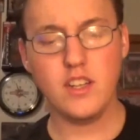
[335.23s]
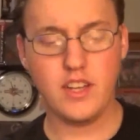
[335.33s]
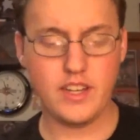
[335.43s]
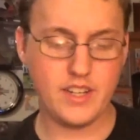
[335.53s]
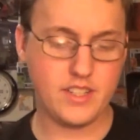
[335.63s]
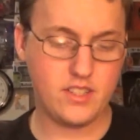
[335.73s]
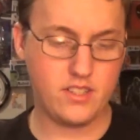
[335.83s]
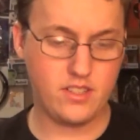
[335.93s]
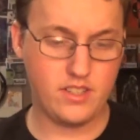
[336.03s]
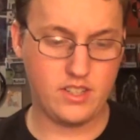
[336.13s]
and
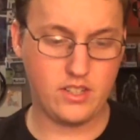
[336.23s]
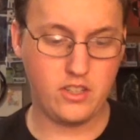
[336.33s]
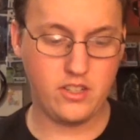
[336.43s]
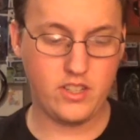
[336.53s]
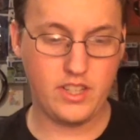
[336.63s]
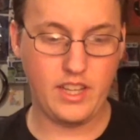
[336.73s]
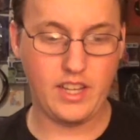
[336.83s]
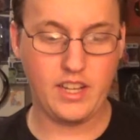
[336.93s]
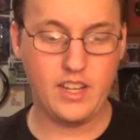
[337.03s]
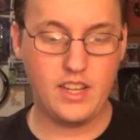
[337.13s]
it's clearly
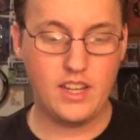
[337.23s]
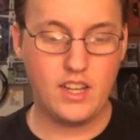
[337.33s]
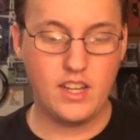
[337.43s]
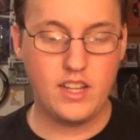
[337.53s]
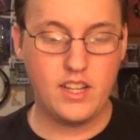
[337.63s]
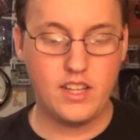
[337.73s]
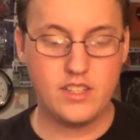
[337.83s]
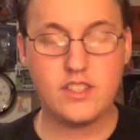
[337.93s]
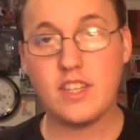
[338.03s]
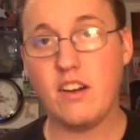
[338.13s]
like
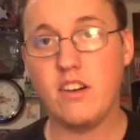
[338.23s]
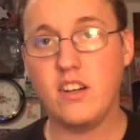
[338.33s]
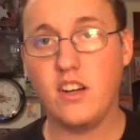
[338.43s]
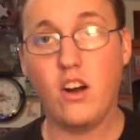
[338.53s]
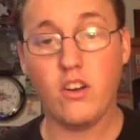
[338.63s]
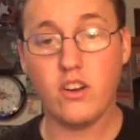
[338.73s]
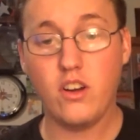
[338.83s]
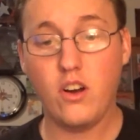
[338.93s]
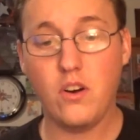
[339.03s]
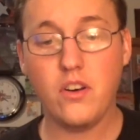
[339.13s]
Sarah on
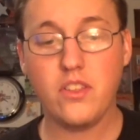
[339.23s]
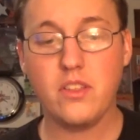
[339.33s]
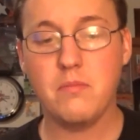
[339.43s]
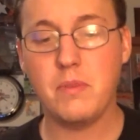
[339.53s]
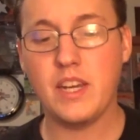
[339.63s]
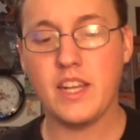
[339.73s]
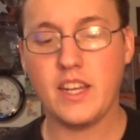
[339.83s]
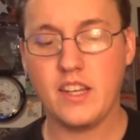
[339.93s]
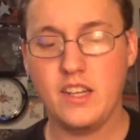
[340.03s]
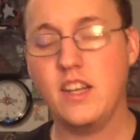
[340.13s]
Hoth,
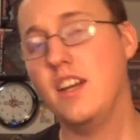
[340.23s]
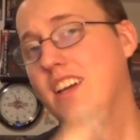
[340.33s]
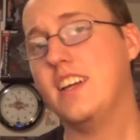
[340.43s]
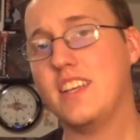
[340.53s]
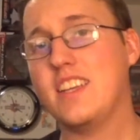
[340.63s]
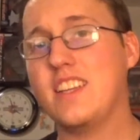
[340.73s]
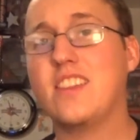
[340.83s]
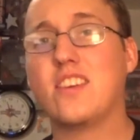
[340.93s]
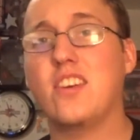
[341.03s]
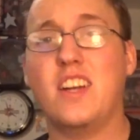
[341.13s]
meaning
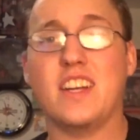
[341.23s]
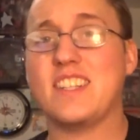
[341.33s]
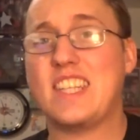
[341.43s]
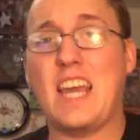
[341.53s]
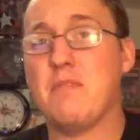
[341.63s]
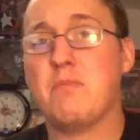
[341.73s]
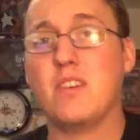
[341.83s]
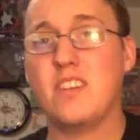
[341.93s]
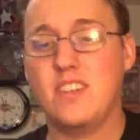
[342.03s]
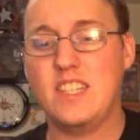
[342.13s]
they're gonna escape.
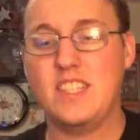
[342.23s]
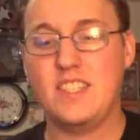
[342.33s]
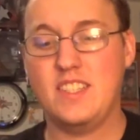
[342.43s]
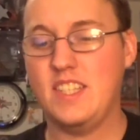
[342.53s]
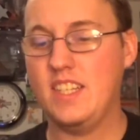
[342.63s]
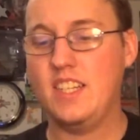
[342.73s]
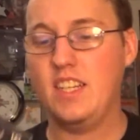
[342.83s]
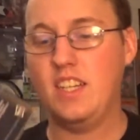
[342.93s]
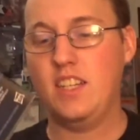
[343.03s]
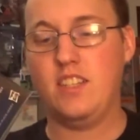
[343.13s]

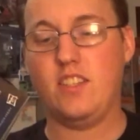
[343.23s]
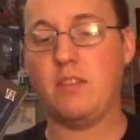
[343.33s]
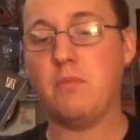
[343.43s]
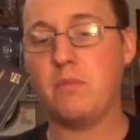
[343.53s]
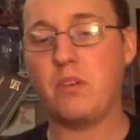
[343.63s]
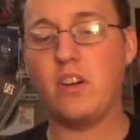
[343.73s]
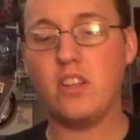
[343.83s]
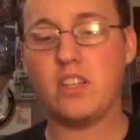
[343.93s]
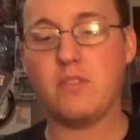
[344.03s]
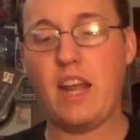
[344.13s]
It's like,
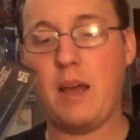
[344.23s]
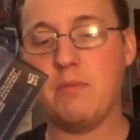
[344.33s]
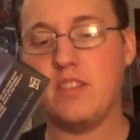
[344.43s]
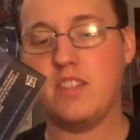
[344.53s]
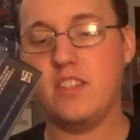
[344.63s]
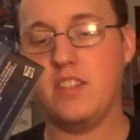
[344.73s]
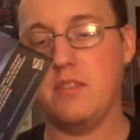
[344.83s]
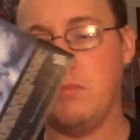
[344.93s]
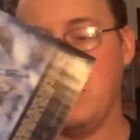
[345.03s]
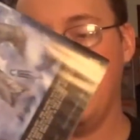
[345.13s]
regardless of what happens to
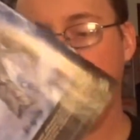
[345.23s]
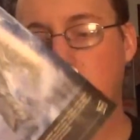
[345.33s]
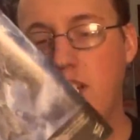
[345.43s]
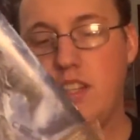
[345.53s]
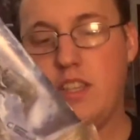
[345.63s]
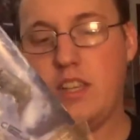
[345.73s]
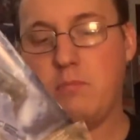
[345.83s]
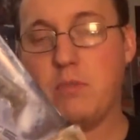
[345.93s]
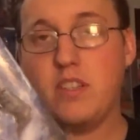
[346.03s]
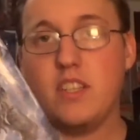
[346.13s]
Naboo,
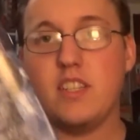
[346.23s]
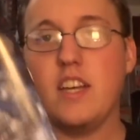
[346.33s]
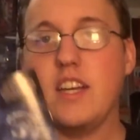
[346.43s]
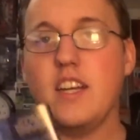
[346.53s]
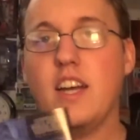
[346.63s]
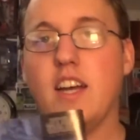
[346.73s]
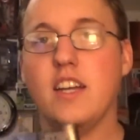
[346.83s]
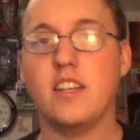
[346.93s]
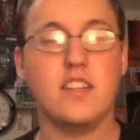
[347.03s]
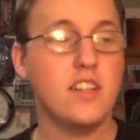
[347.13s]
like Princess Leia
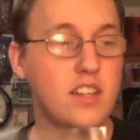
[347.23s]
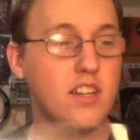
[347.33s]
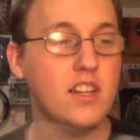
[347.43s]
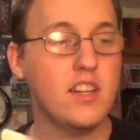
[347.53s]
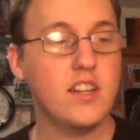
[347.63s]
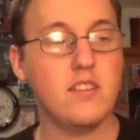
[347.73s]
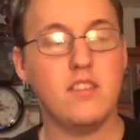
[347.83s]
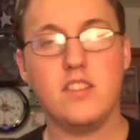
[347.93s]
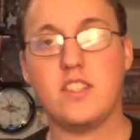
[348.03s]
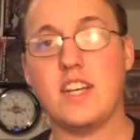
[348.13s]
and
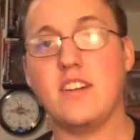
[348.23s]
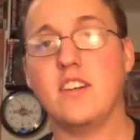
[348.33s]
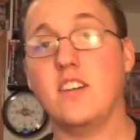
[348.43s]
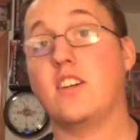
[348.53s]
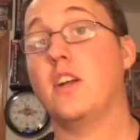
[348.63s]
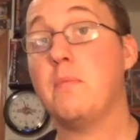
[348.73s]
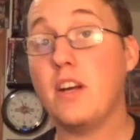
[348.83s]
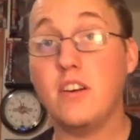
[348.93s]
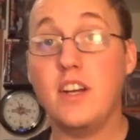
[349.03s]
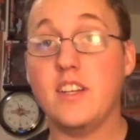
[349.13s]
Sarah are gonna be
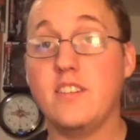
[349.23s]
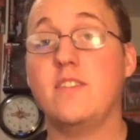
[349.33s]
alright.